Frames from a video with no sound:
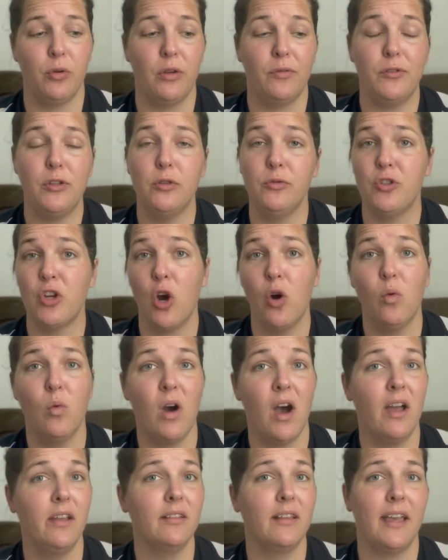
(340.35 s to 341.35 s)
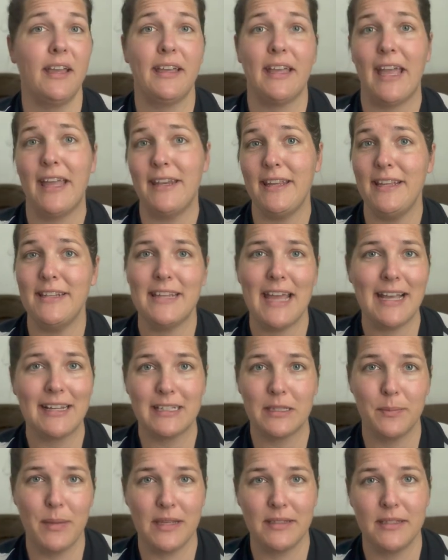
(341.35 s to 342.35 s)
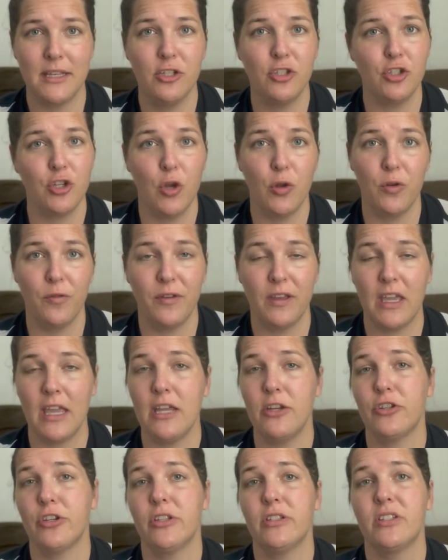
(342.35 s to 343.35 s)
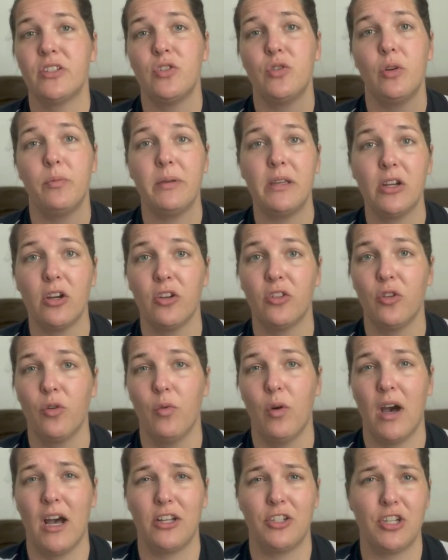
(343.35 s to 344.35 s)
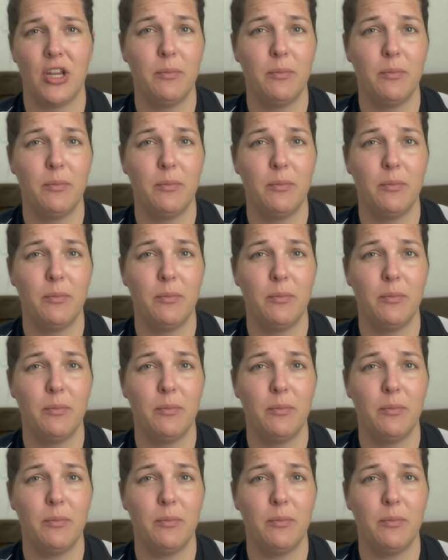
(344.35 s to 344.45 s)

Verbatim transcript: If you don't want like any text message notifications to appear on the watch,